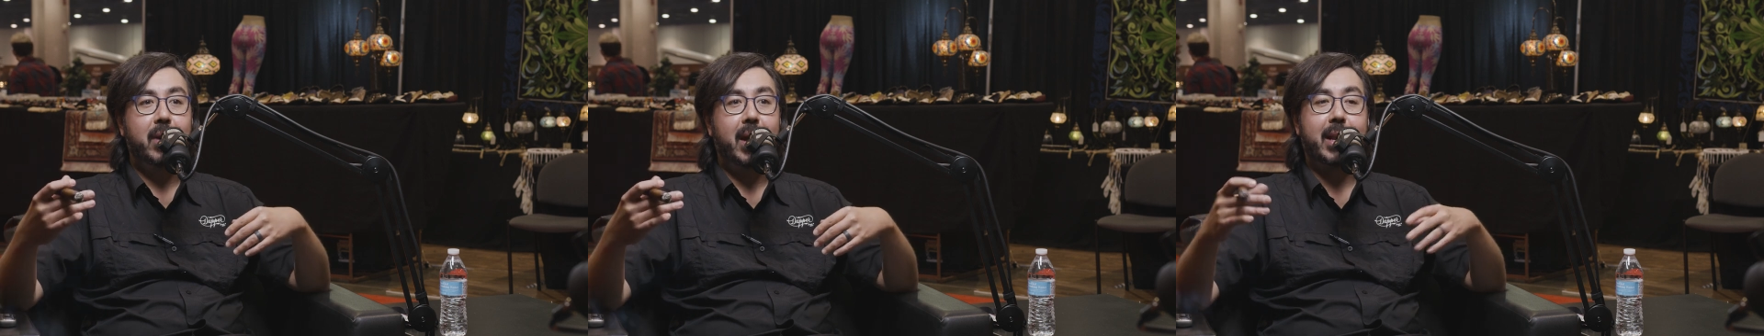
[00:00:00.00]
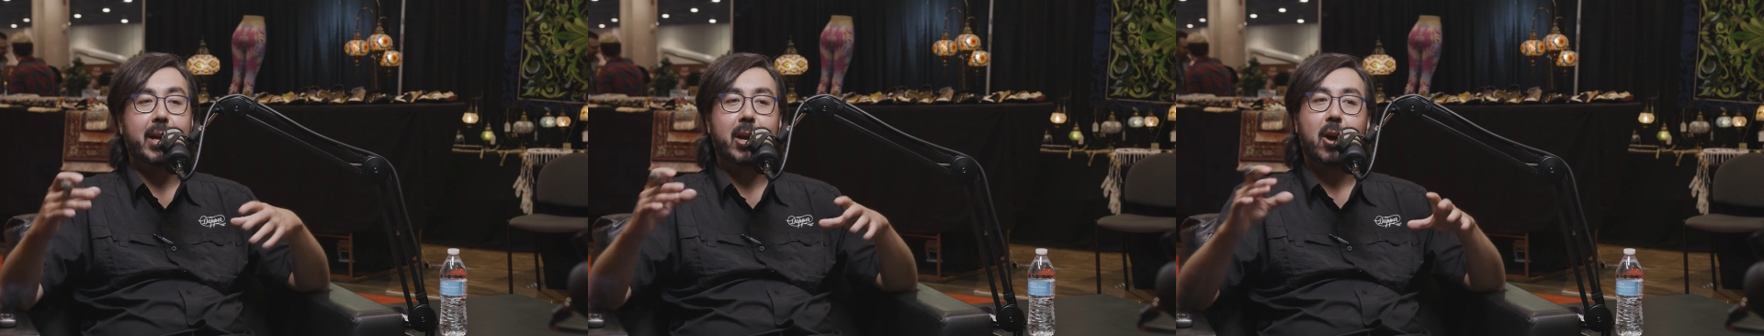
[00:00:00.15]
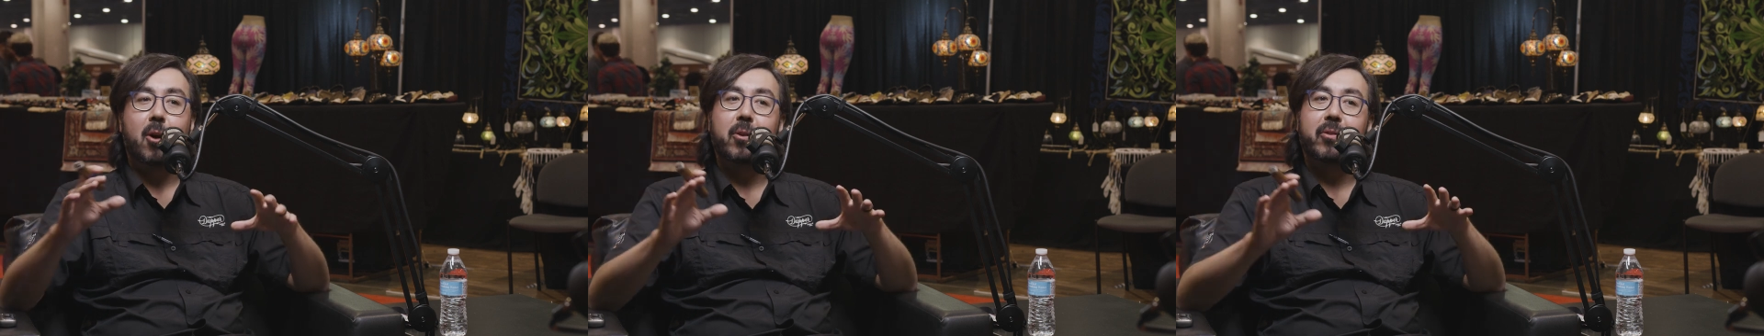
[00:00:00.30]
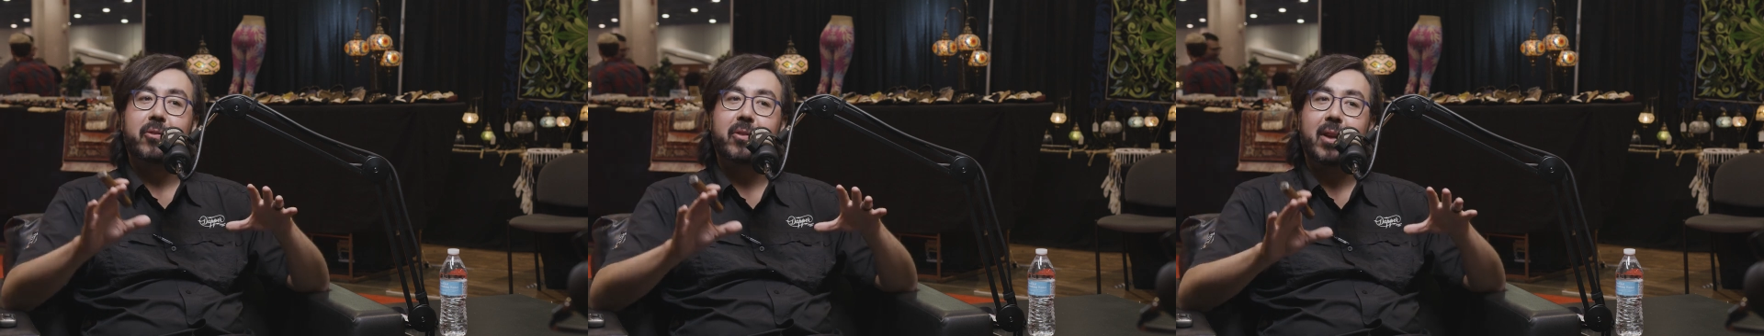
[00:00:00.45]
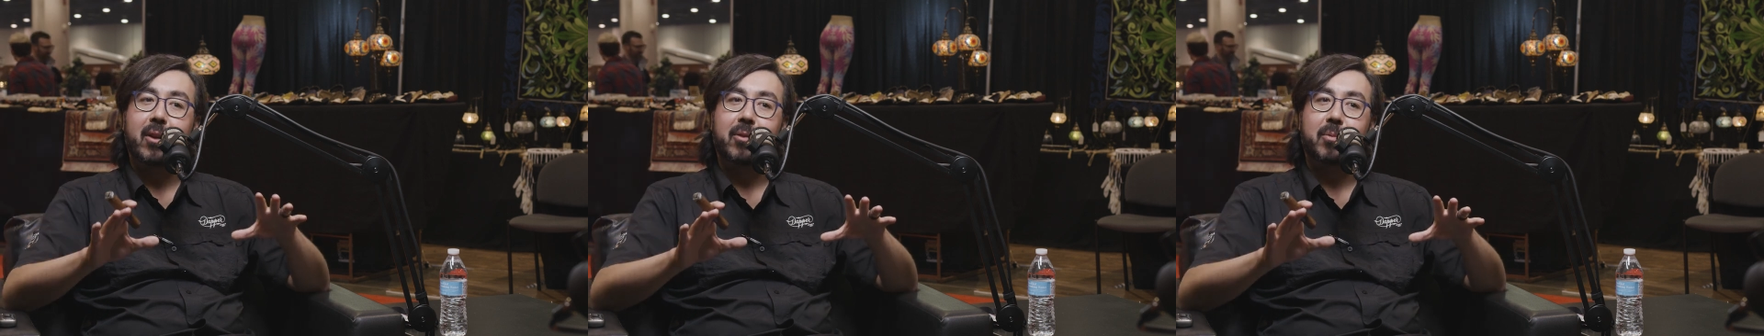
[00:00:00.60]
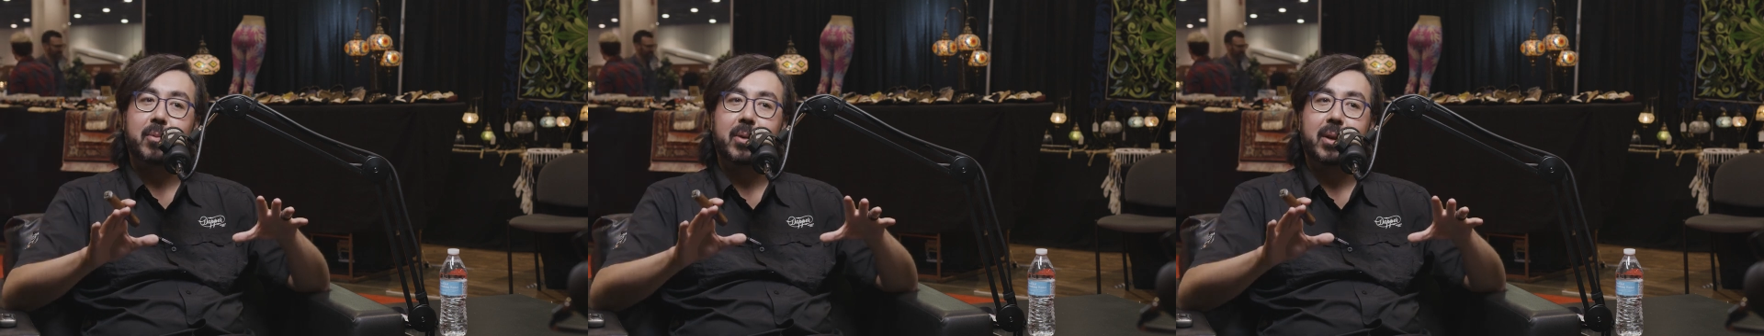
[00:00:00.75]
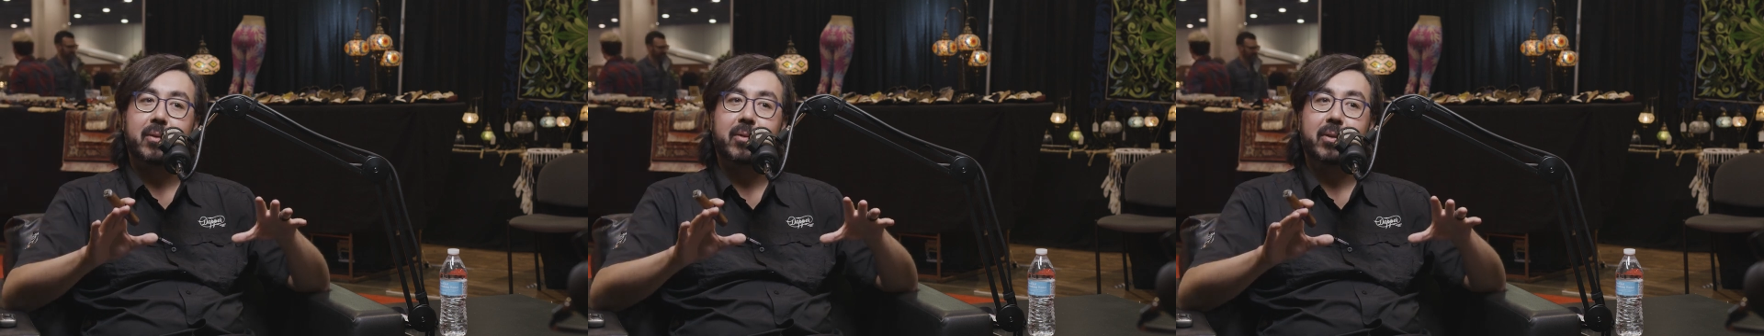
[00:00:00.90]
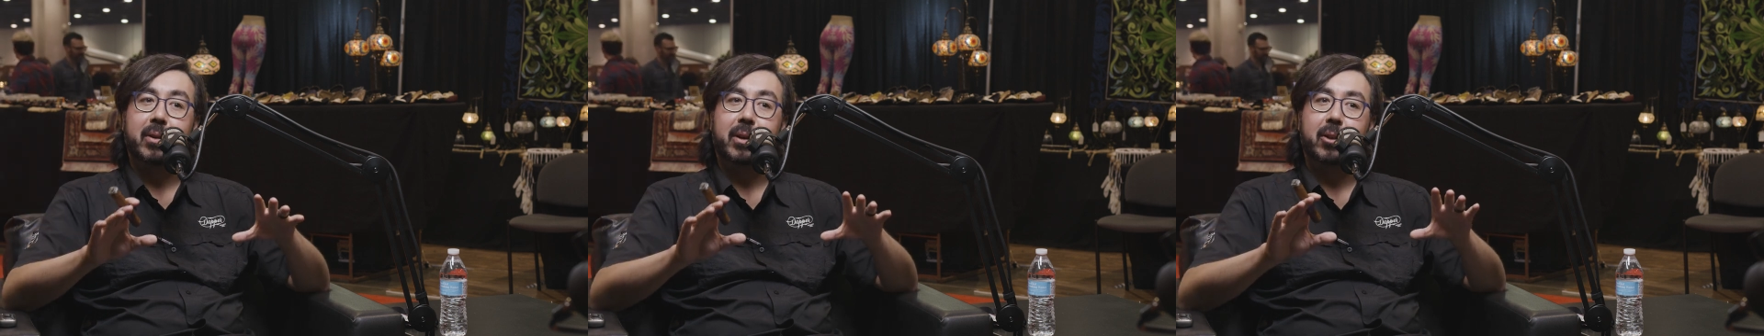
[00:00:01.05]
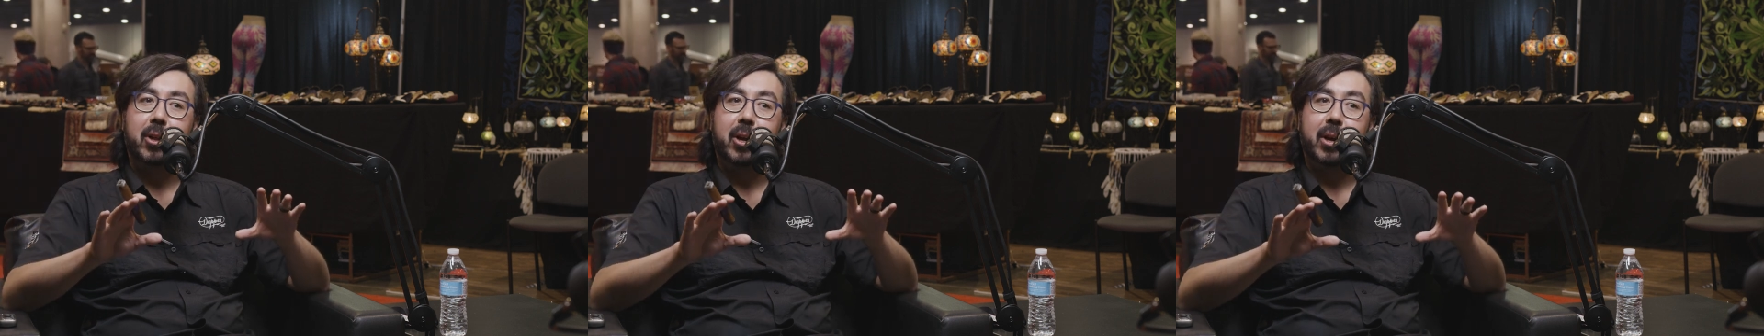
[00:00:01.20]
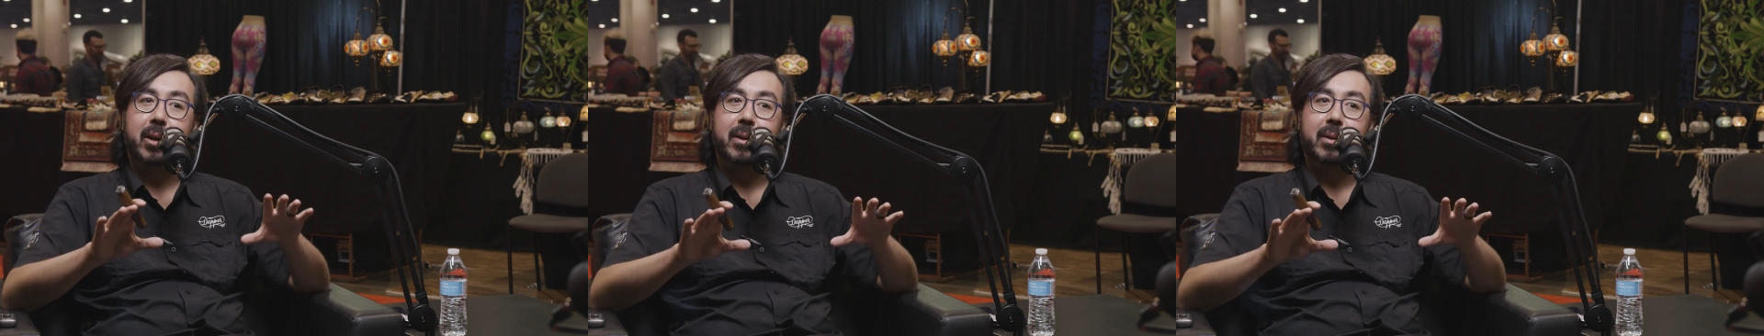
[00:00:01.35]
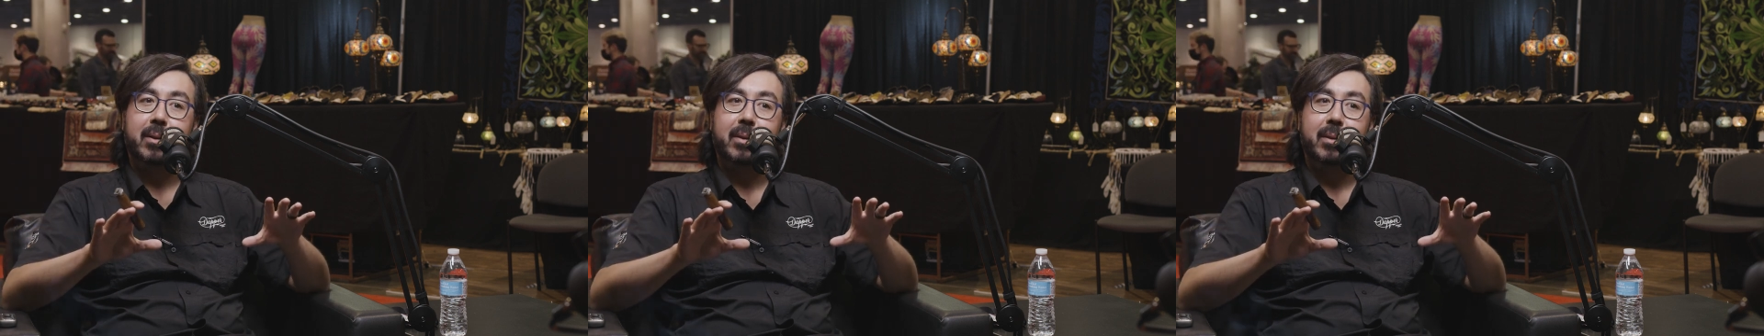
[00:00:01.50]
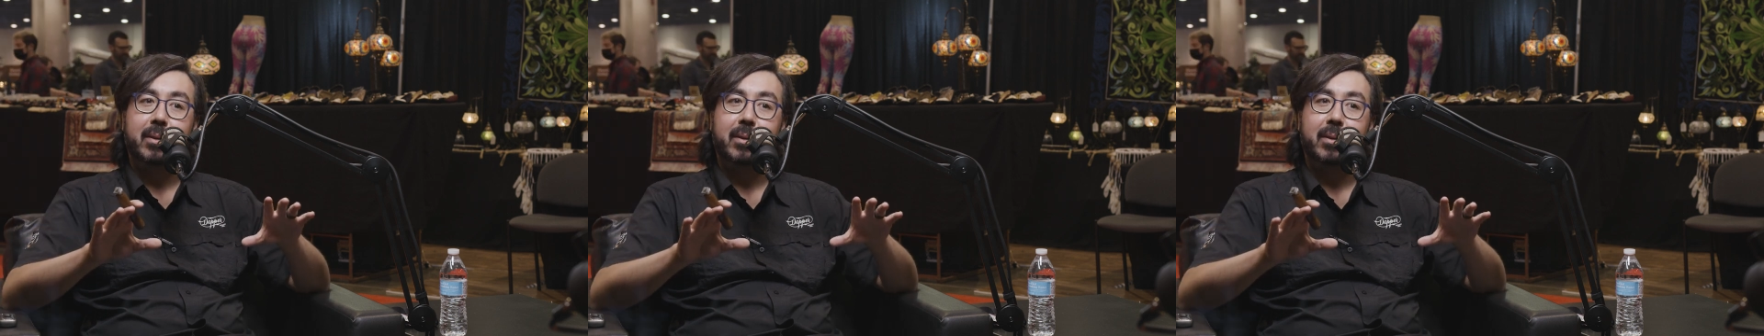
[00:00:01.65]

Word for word: And he always tells me, he's like, look,